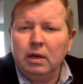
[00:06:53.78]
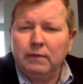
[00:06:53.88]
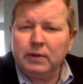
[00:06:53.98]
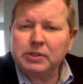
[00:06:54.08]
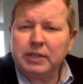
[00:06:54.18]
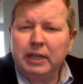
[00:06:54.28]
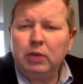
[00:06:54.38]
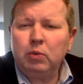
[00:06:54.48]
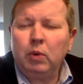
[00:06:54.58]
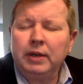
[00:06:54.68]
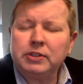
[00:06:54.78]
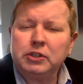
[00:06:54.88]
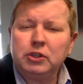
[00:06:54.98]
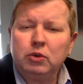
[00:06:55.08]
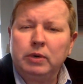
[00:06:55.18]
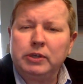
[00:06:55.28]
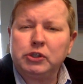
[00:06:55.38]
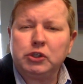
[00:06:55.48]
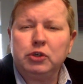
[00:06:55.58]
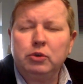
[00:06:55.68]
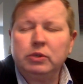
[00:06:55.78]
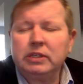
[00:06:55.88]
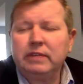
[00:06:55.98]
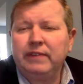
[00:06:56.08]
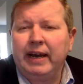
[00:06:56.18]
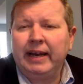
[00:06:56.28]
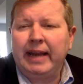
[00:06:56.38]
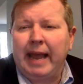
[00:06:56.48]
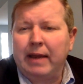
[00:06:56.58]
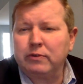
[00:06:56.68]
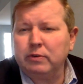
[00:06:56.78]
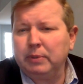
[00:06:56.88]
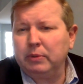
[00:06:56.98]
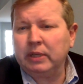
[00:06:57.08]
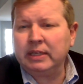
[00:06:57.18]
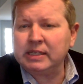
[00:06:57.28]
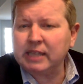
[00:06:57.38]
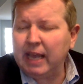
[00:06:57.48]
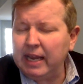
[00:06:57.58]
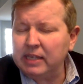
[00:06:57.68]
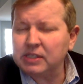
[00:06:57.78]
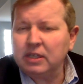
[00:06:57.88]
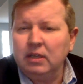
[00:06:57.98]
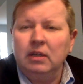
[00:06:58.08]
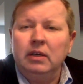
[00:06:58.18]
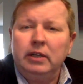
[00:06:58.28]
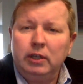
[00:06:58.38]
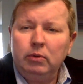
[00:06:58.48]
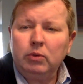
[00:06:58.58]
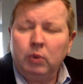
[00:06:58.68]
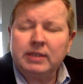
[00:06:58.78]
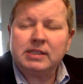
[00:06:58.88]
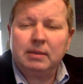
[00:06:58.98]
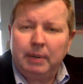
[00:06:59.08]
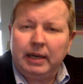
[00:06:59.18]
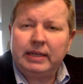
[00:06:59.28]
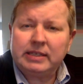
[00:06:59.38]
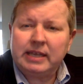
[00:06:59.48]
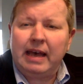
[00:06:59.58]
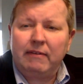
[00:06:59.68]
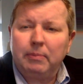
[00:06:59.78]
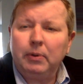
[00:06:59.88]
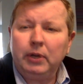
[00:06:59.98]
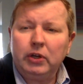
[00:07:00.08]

First thing you would want to do is choose and define an attribute. In this case, you would want somebody to have a pretty